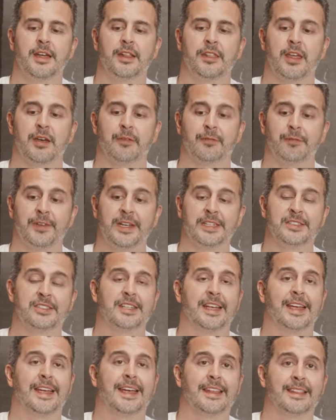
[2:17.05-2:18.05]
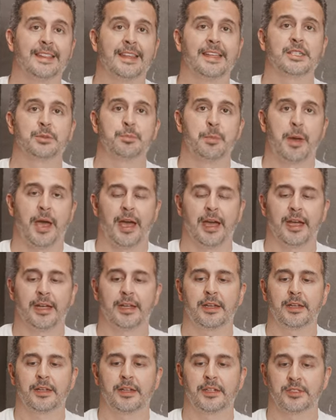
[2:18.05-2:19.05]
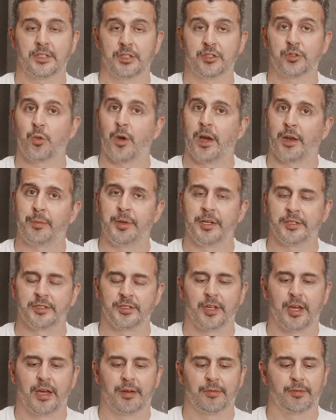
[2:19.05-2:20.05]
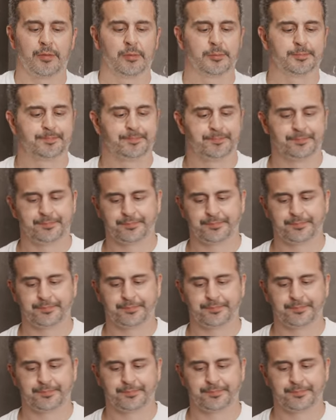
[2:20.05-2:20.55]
that fits in this bag, because it's quite a bit of stuff.